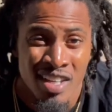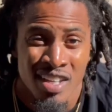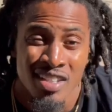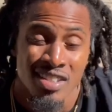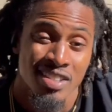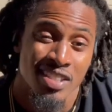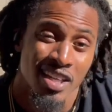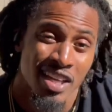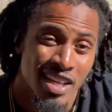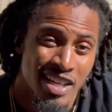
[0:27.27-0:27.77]

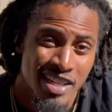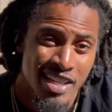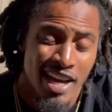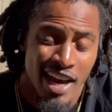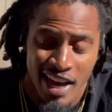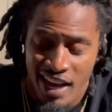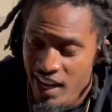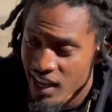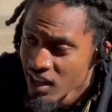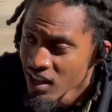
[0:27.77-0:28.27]

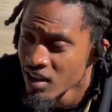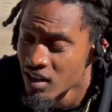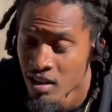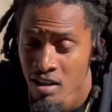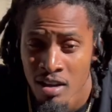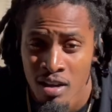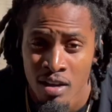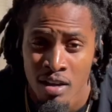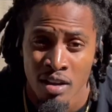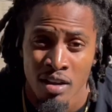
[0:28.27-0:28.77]
Today,
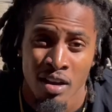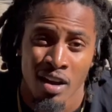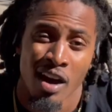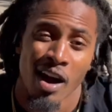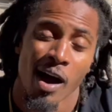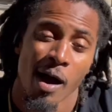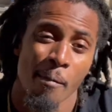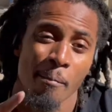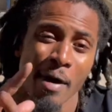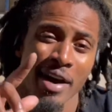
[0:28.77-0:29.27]

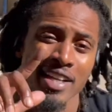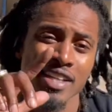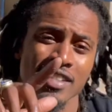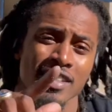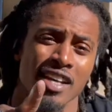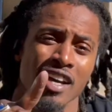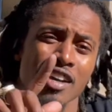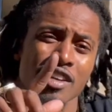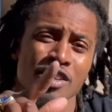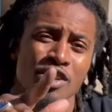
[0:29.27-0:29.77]
I'm about to
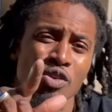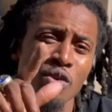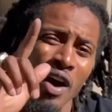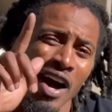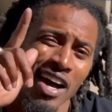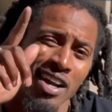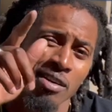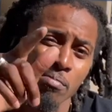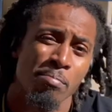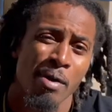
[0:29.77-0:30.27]
tell you
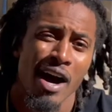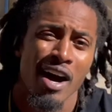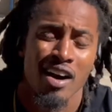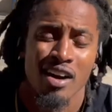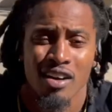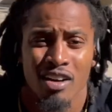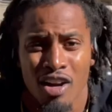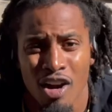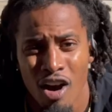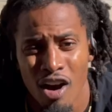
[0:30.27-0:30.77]
how to buy
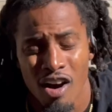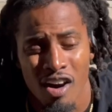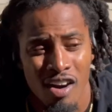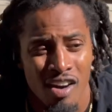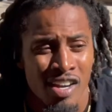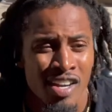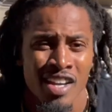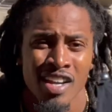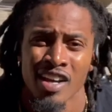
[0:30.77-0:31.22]
a car,